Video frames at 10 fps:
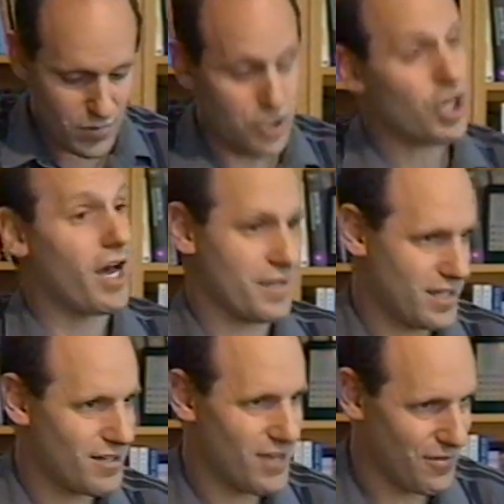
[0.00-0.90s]

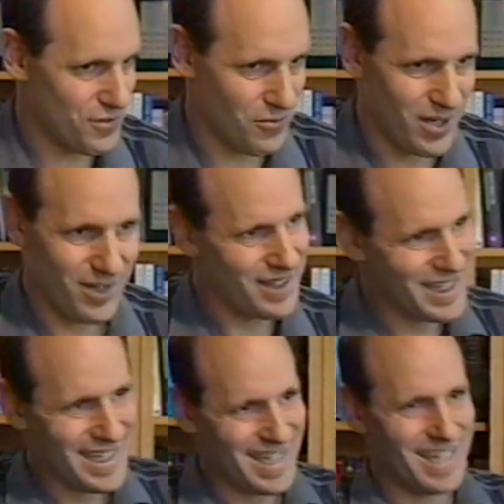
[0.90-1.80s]
just, if you will,
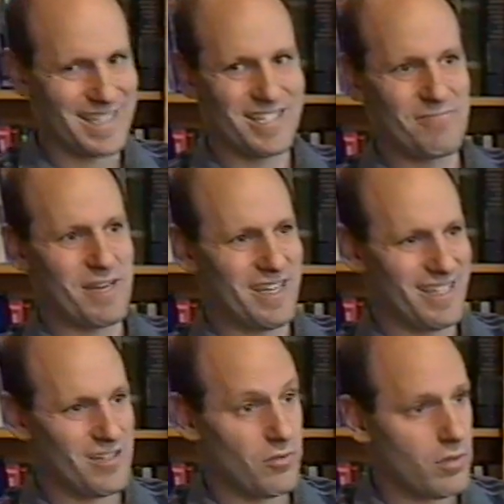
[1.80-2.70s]
speaking
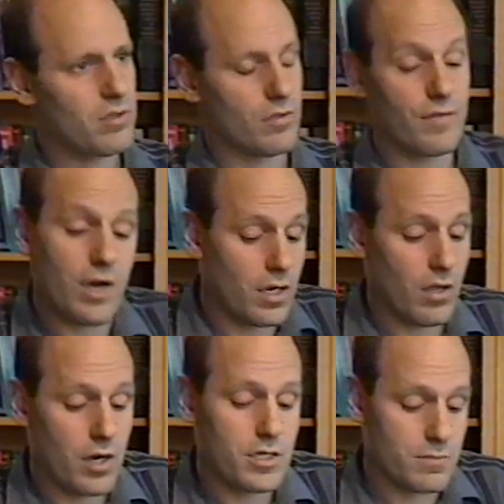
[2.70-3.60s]
to the very
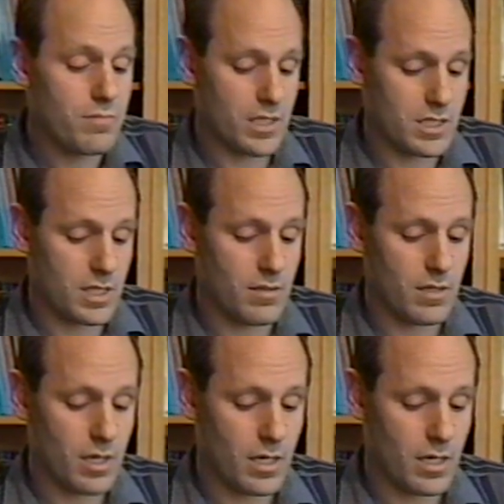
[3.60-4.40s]
large PC